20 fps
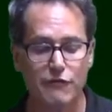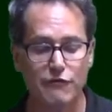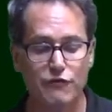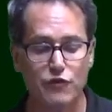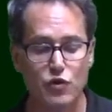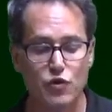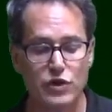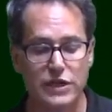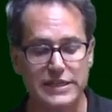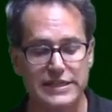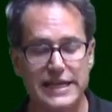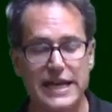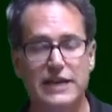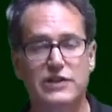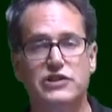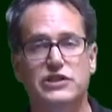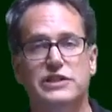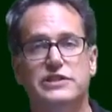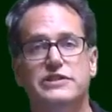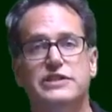Food
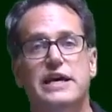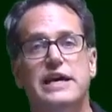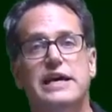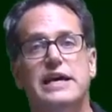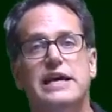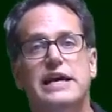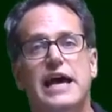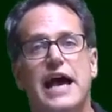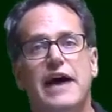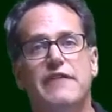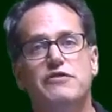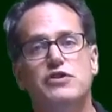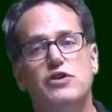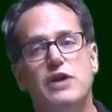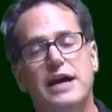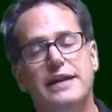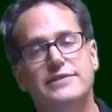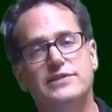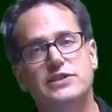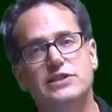addictions. Have you
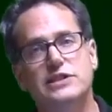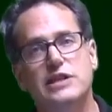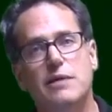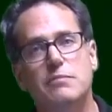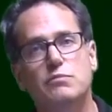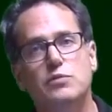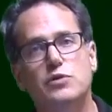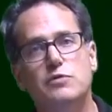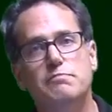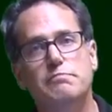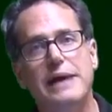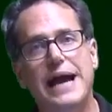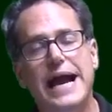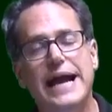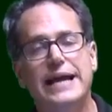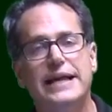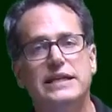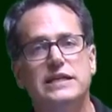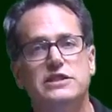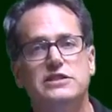kind of stumbled
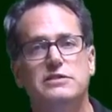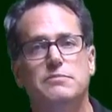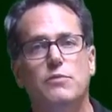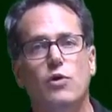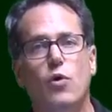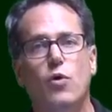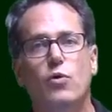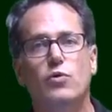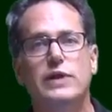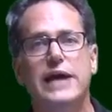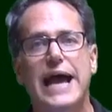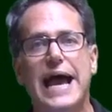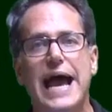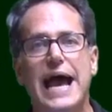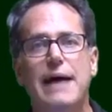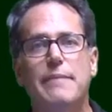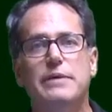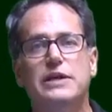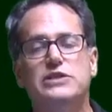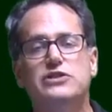back into some old
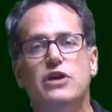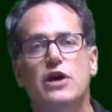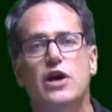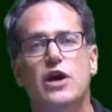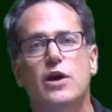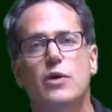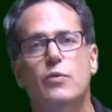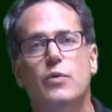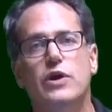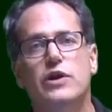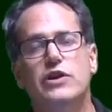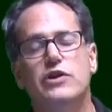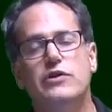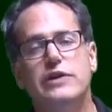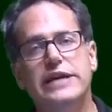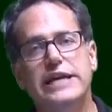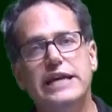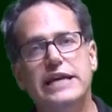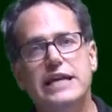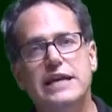habits where
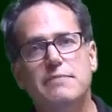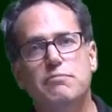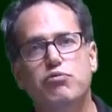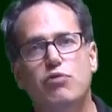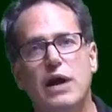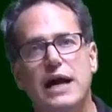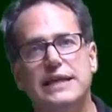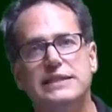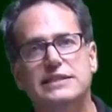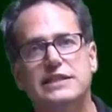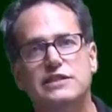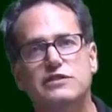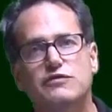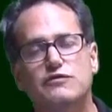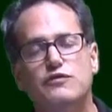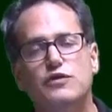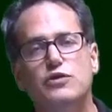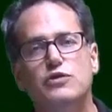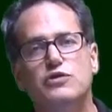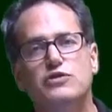you're eating
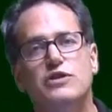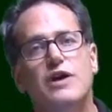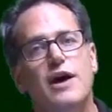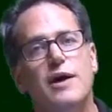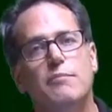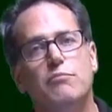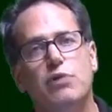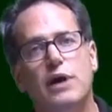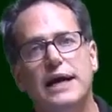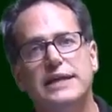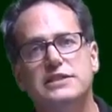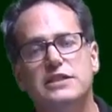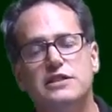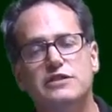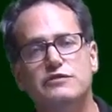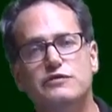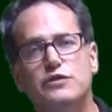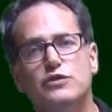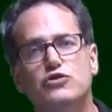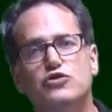processed foods?
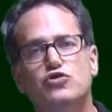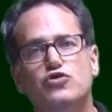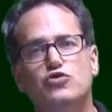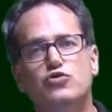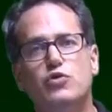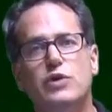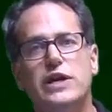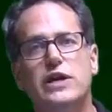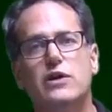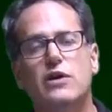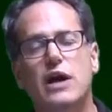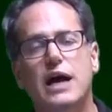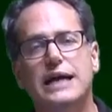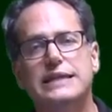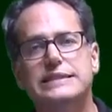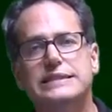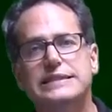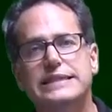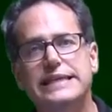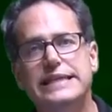Processed foods trigger
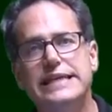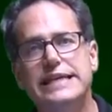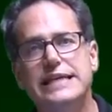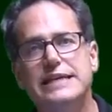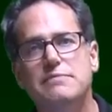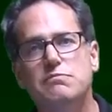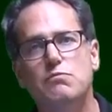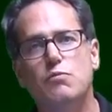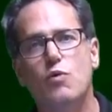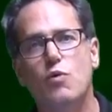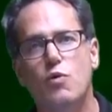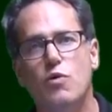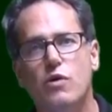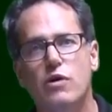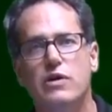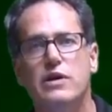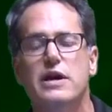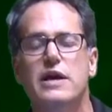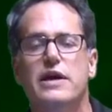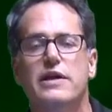us to eat
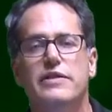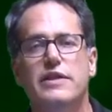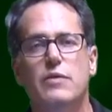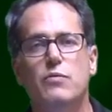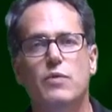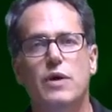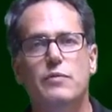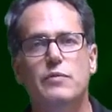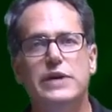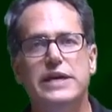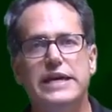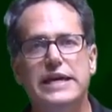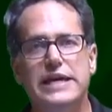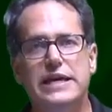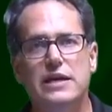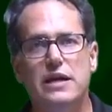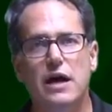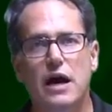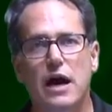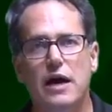more than when we
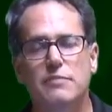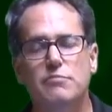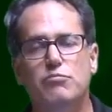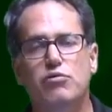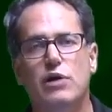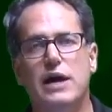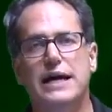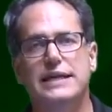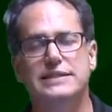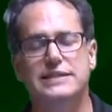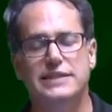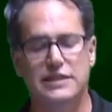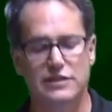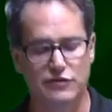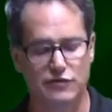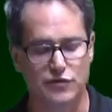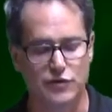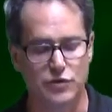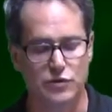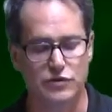eat
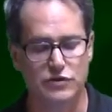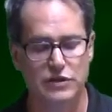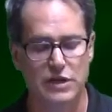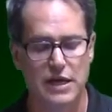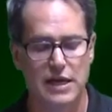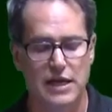unprocessed foods.